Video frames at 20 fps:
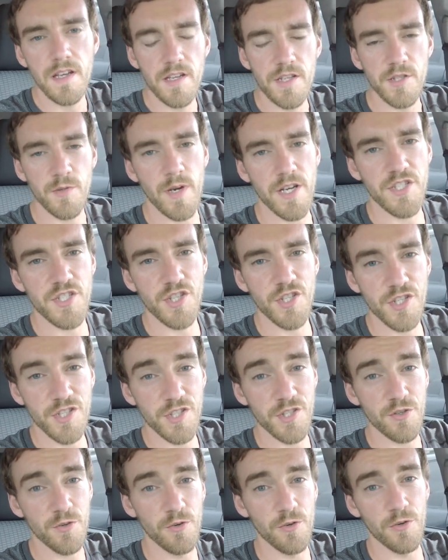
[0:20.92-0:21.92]
So as you just
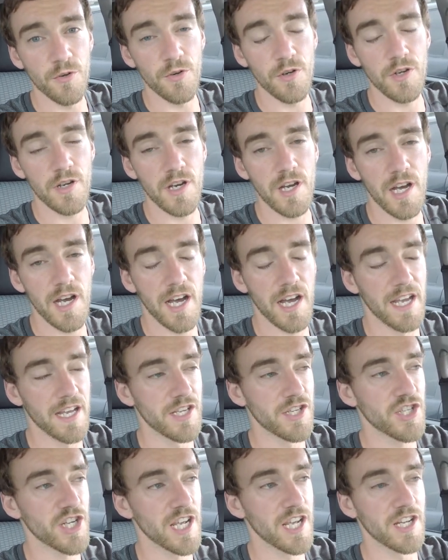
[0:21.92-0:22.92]
saw, I
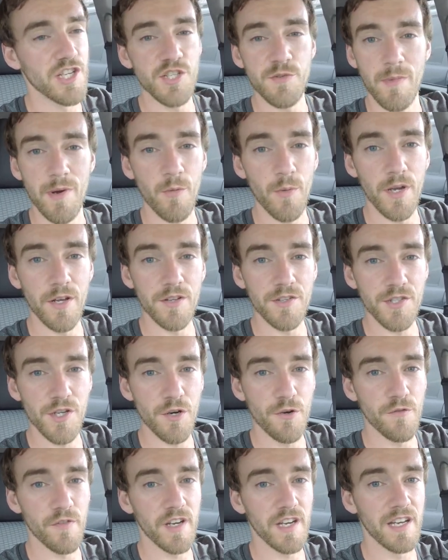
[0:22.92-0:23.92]
changed my wheels
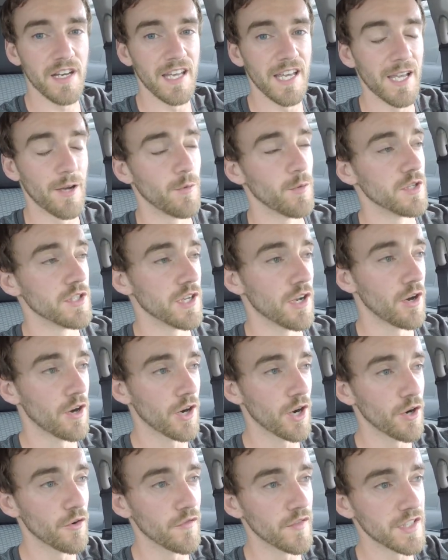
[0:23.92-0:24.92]
over. It was long
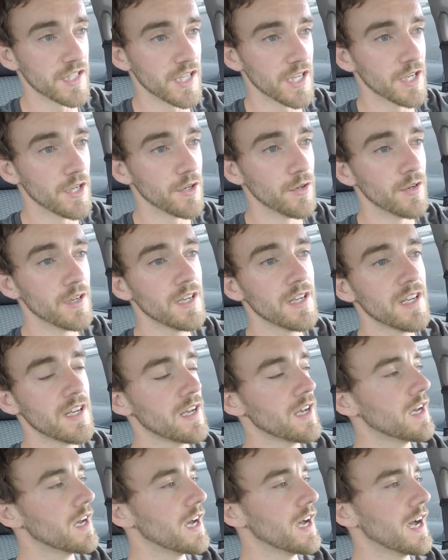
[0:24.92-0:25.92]
overdue.
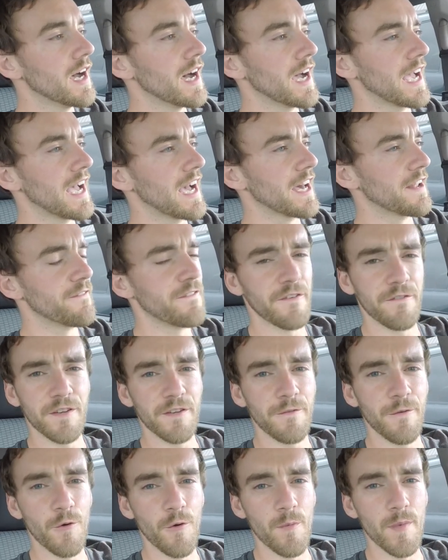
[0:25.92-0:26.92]
I had
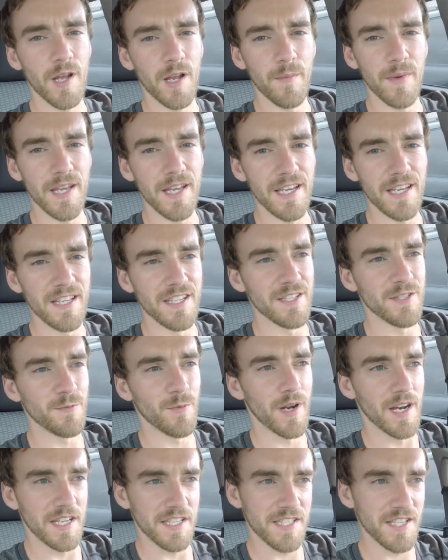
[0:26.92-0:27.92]
fifty-four millimeters
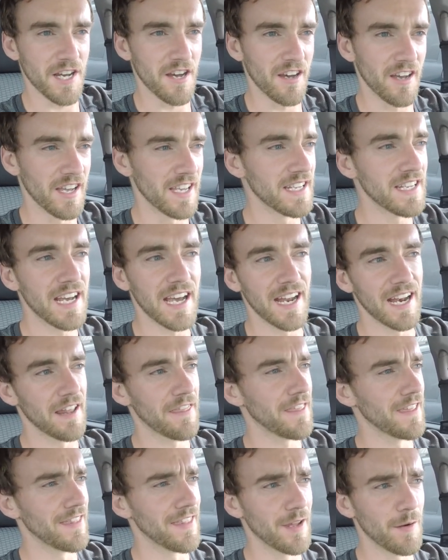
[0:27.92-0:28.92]
when I started, and I
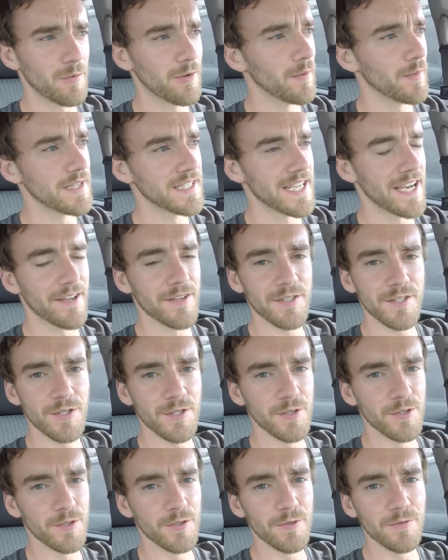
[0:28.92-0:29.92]
think they're probably down
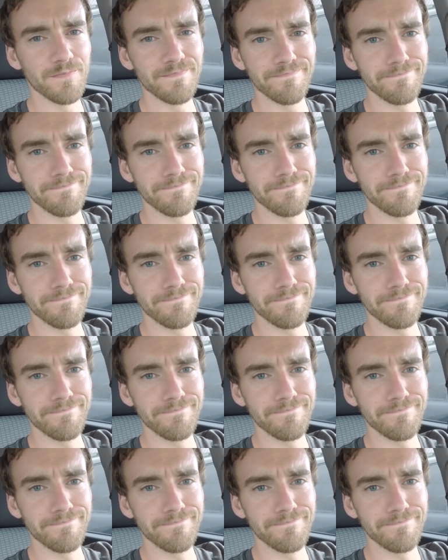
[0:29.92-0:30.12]
to